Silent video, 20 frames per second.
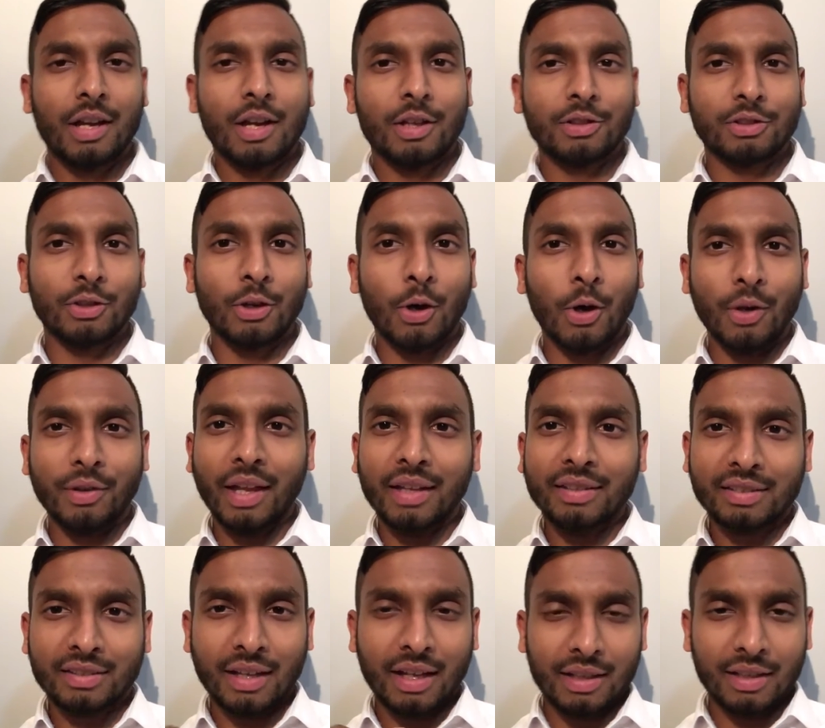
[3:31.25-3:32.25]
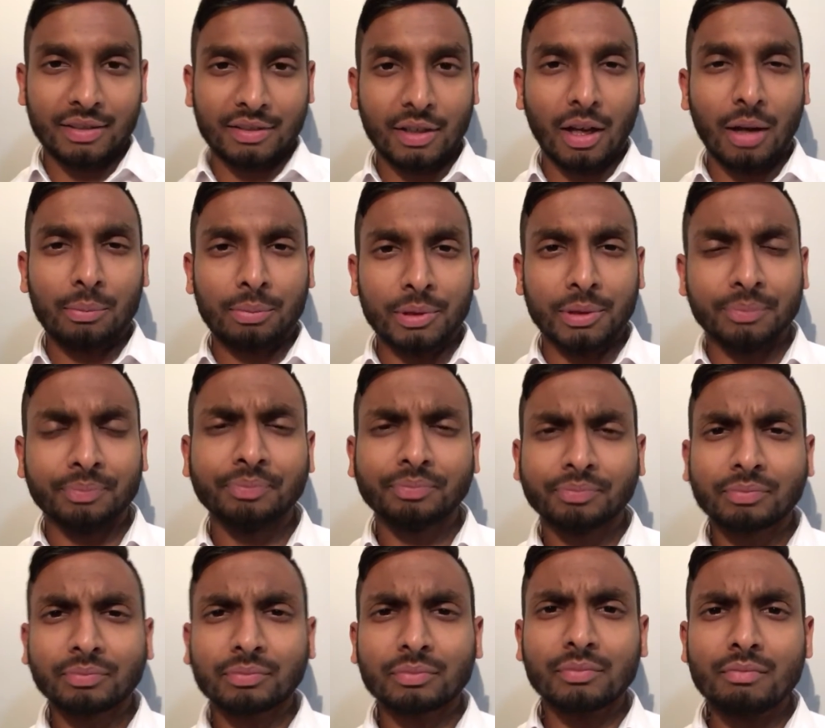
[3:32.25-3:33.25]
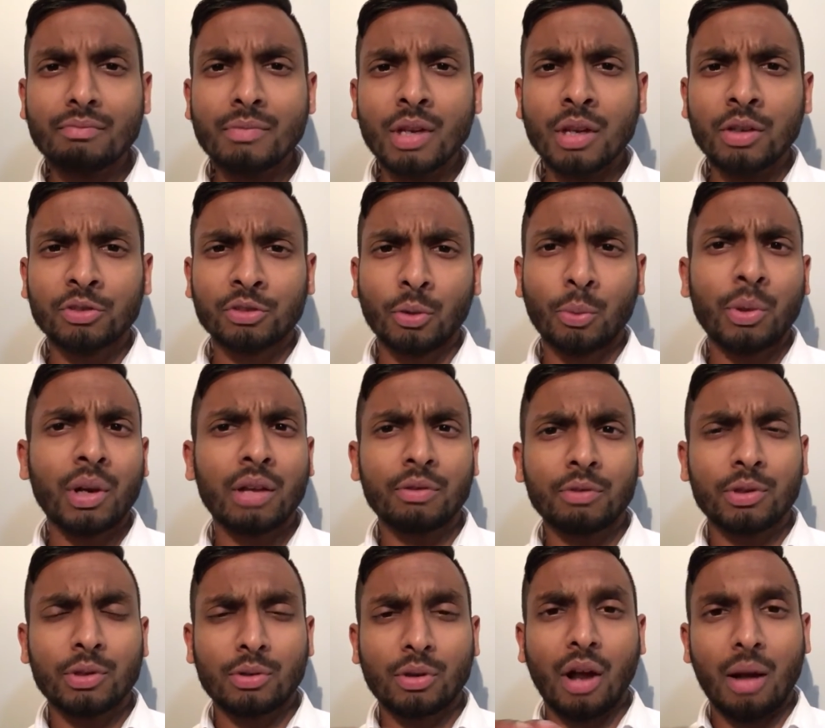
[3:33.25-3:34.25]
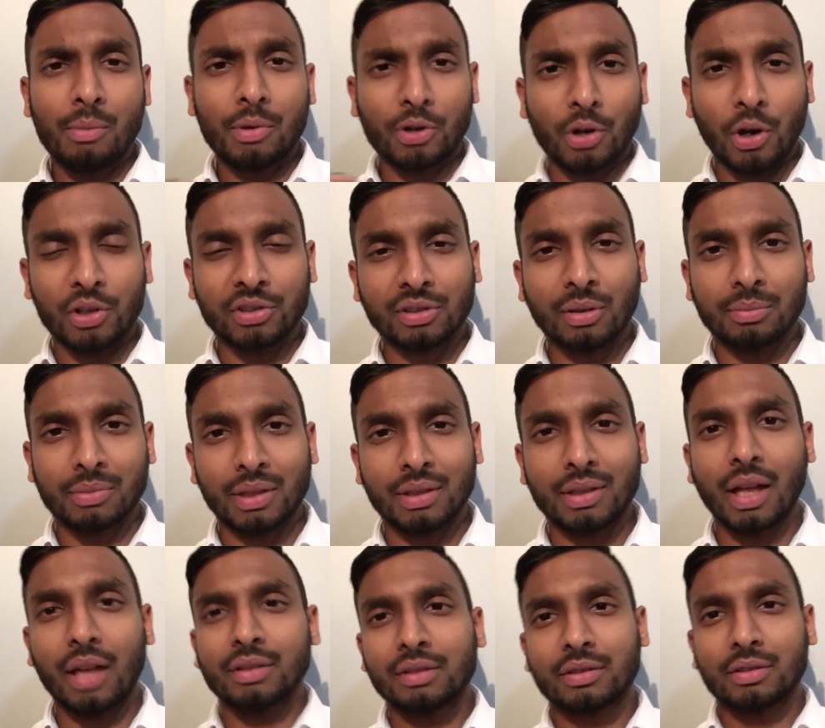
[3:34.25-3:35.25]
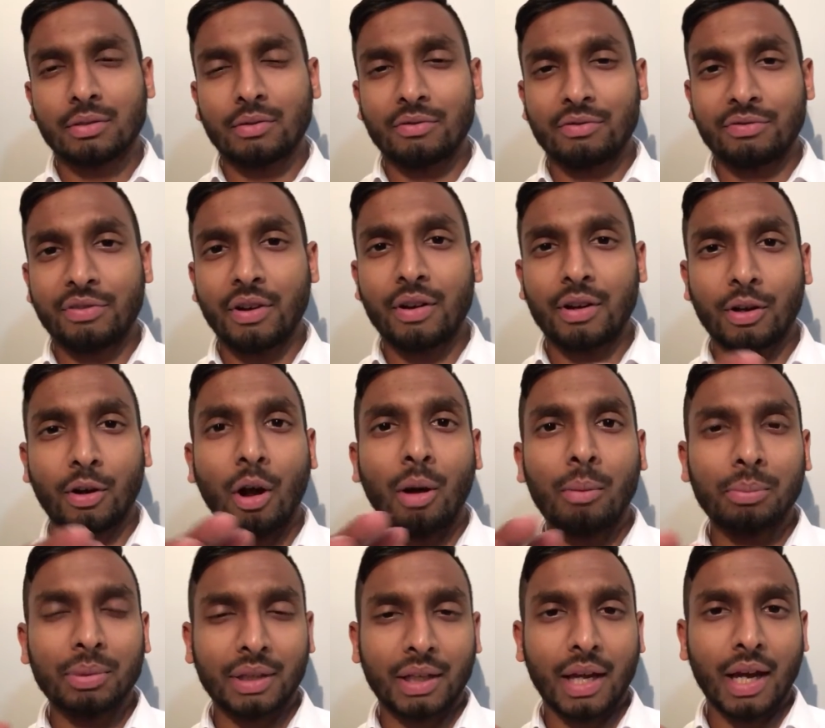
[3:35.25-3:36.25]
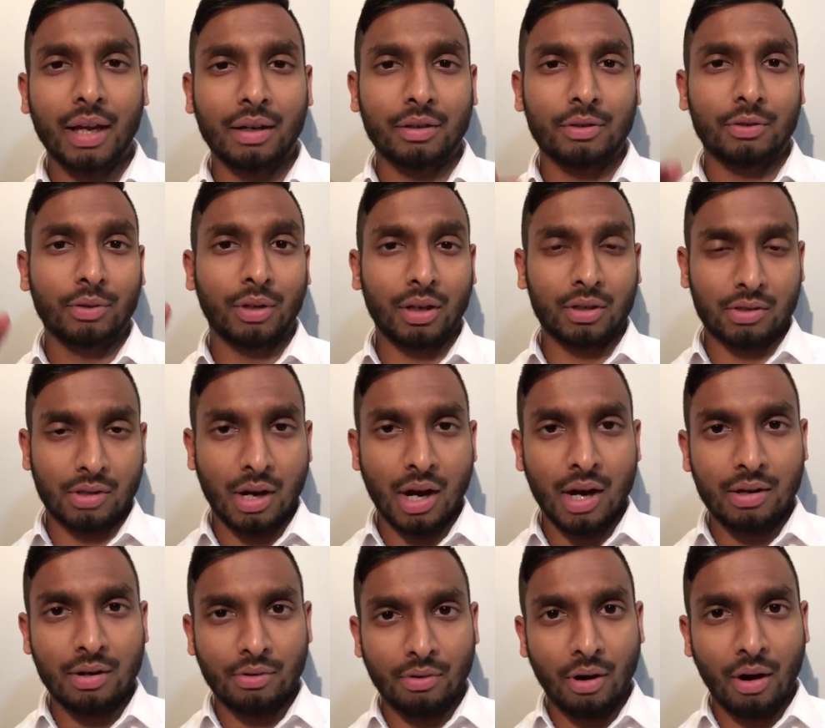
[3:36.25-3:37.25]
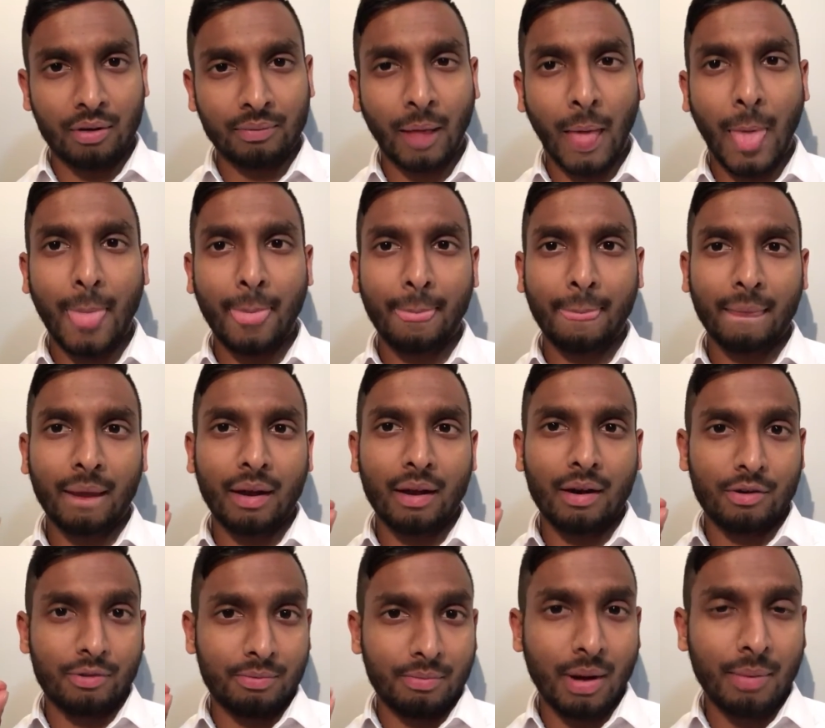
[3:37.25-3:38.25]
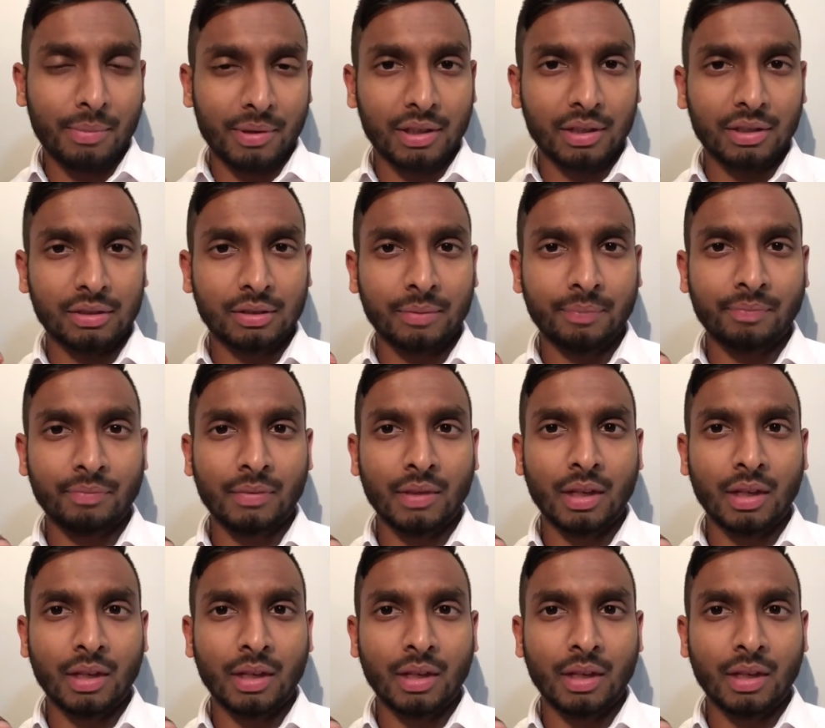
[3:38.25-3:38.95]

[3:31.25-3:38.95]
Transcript: So that's another example. So whenever you come across something that's very complicated to get your head around, remember this.